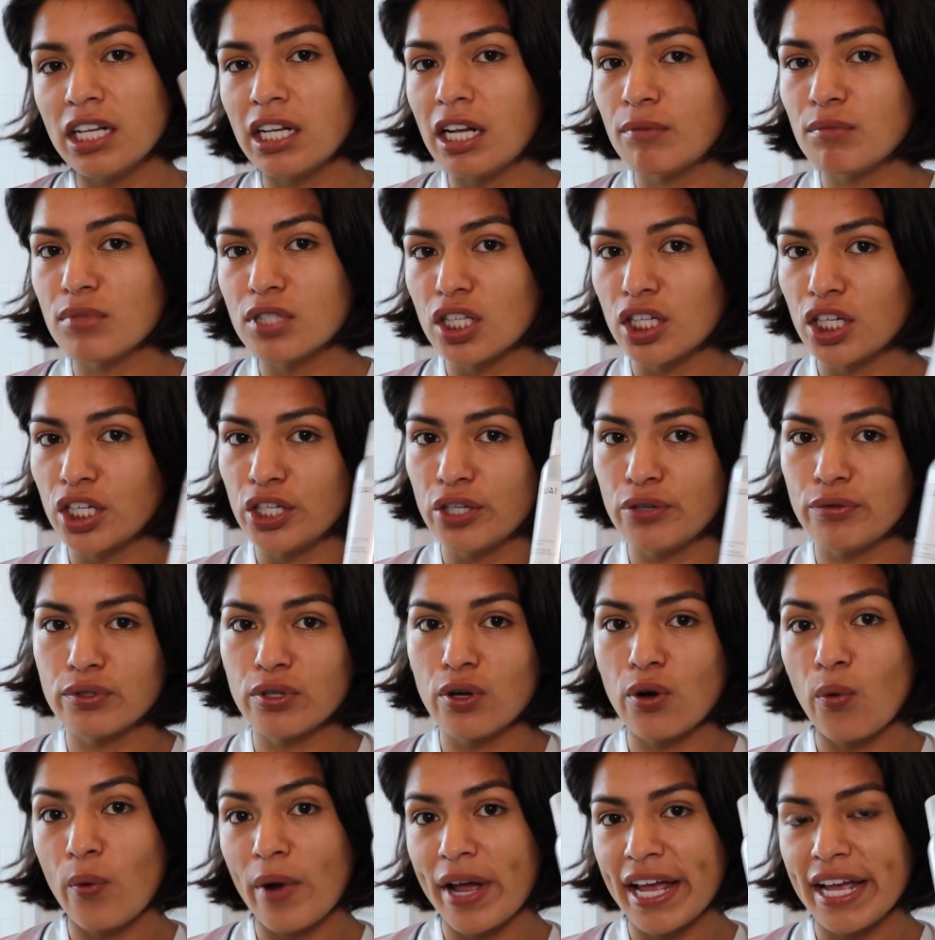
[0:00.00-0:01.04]
I'm just going to use
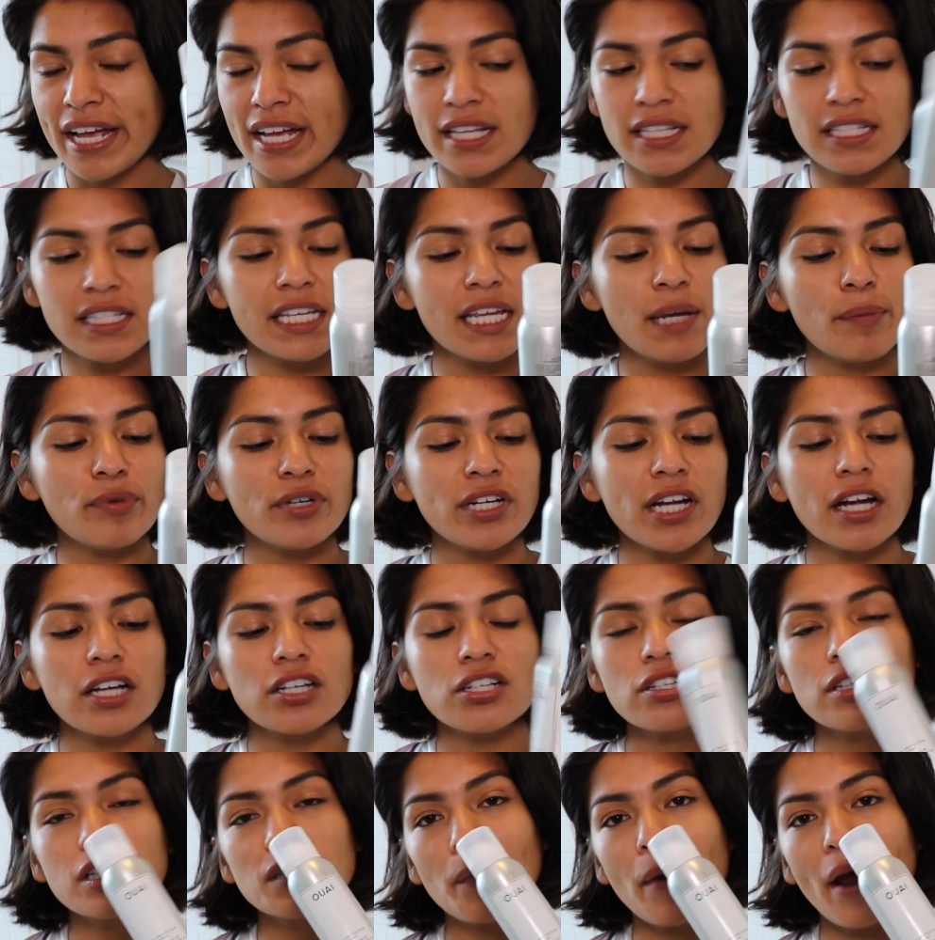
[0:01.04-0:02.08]
Ouai's heat
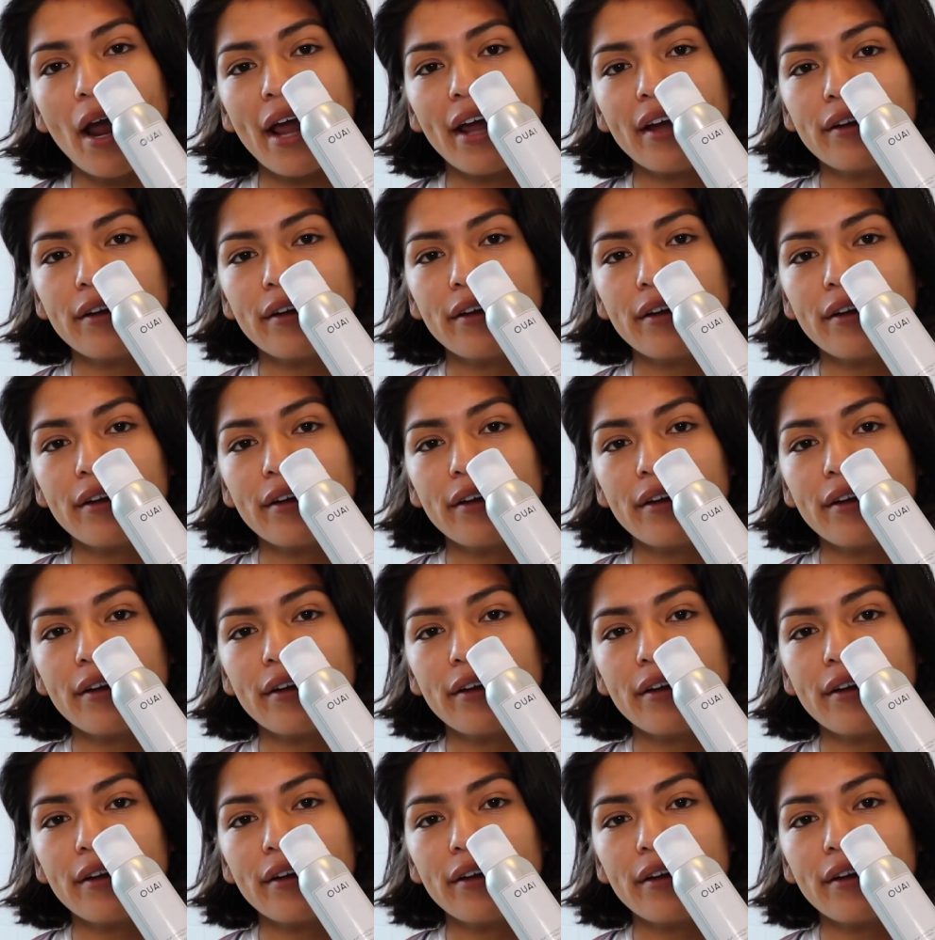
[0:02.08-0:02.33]
protection spray.